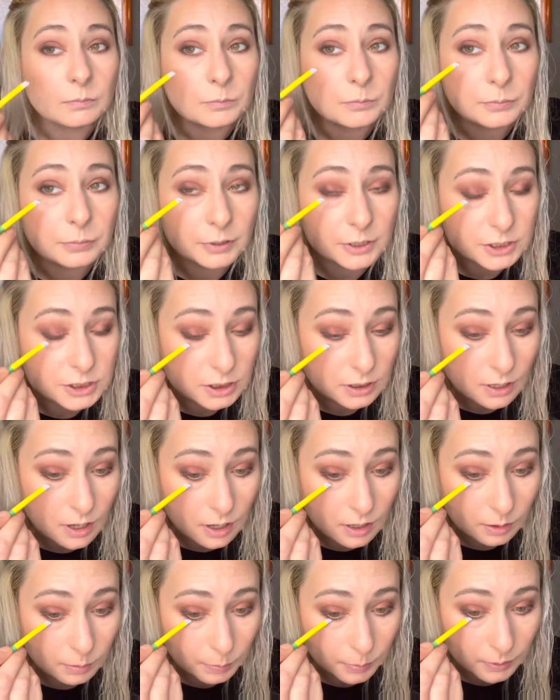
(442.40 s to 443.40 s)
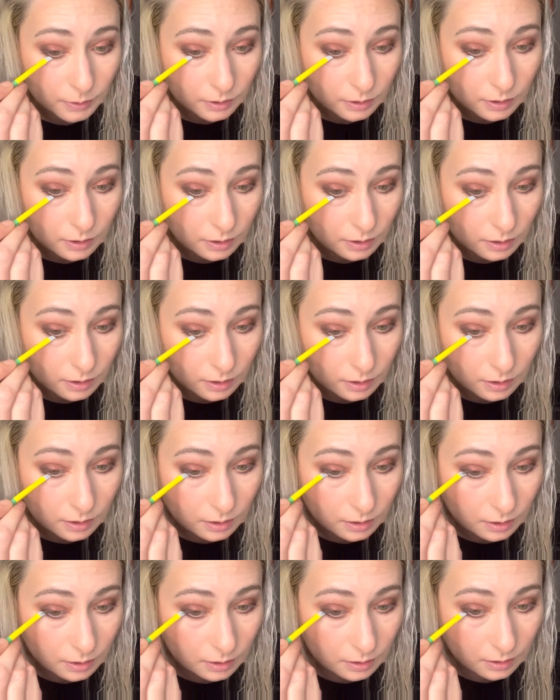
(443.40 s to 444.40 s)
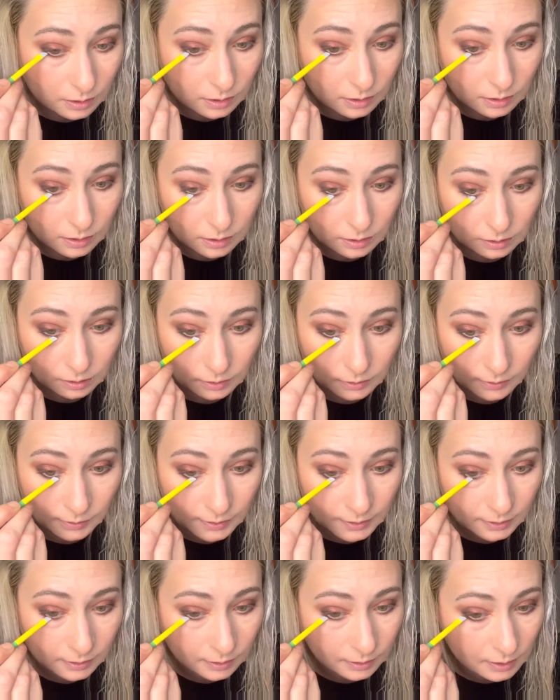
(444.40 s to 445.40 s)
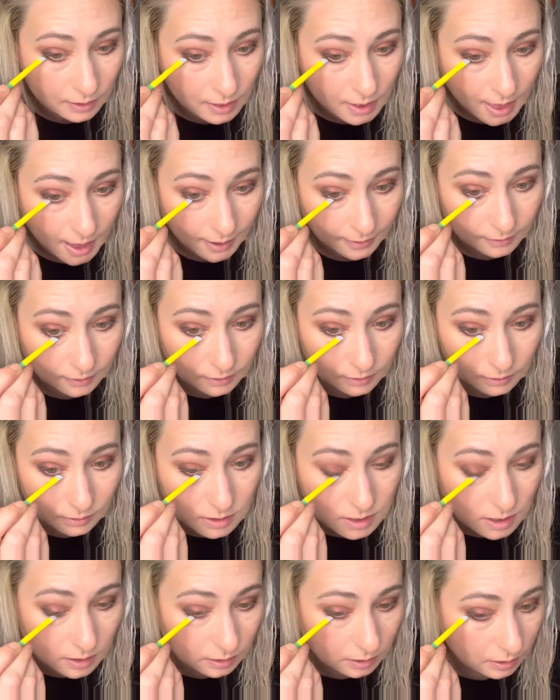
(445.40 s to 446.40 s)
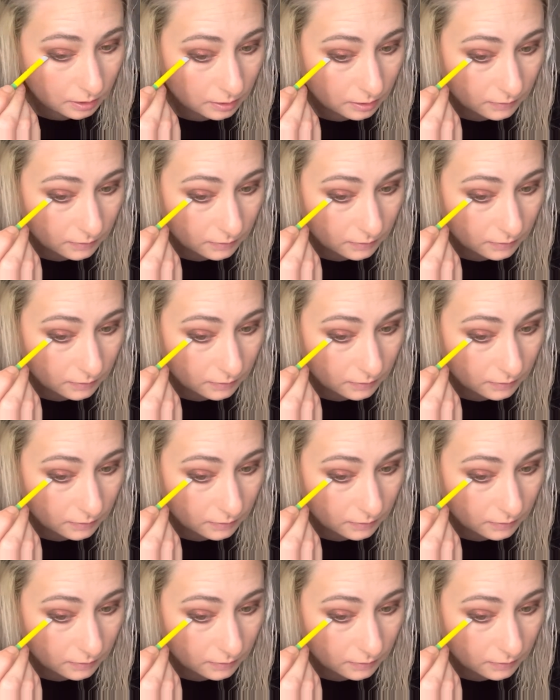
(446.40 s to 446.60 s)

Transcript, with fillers: push it up to create like a liner look